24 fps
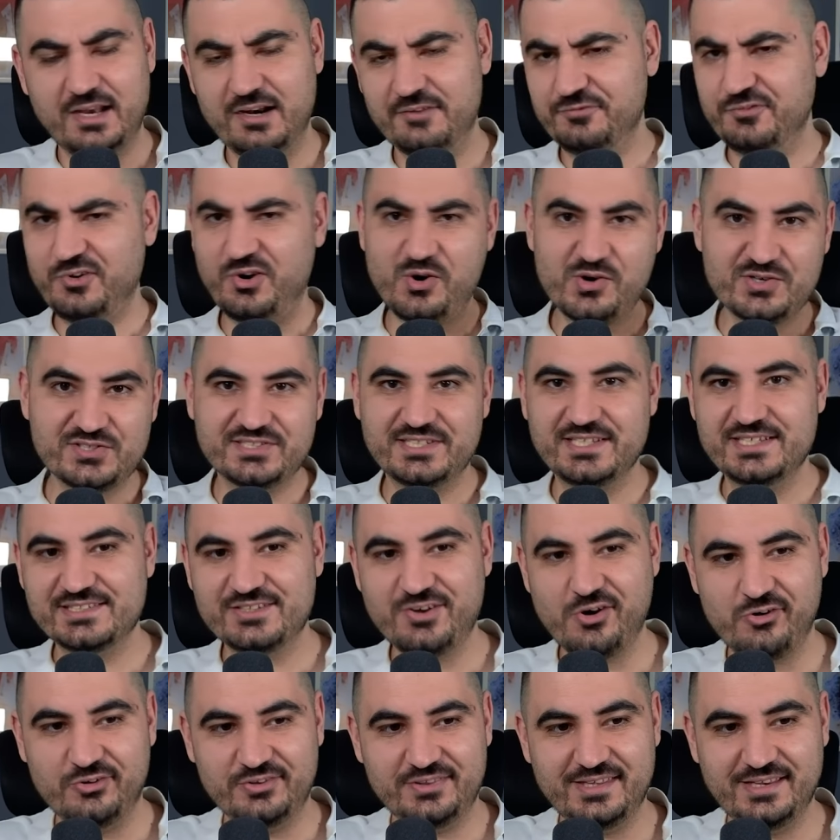and of course he's
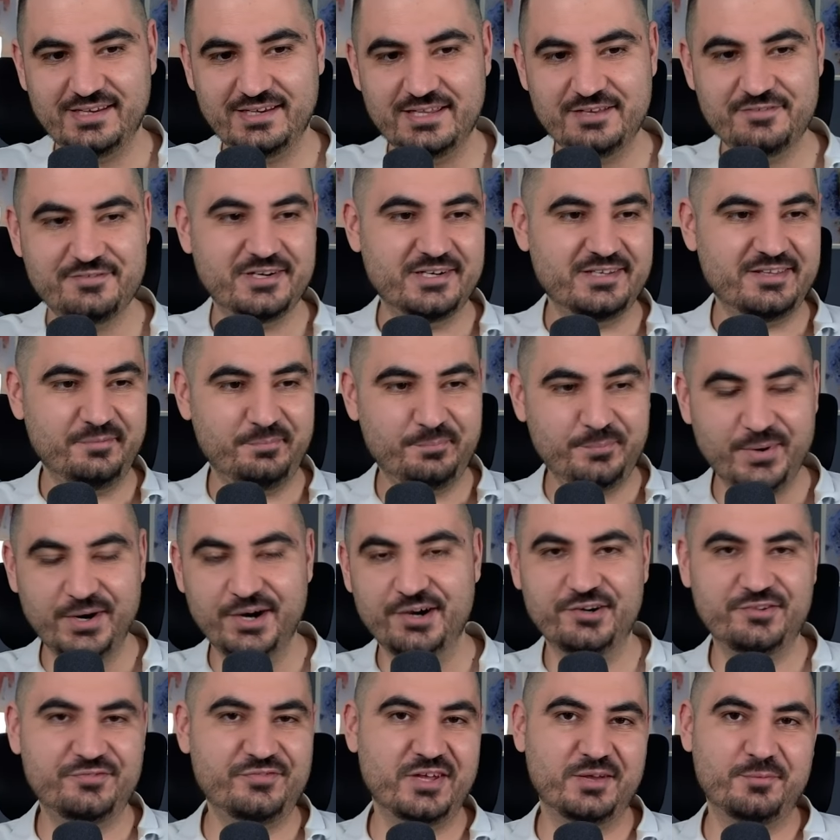gonna deliver the
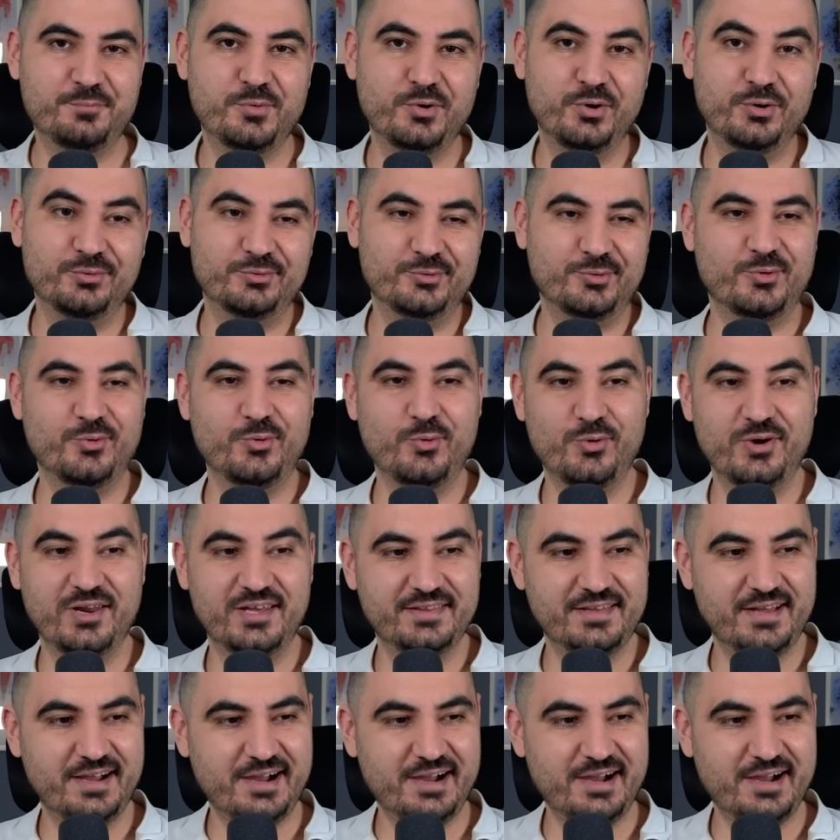perfect ball to Julian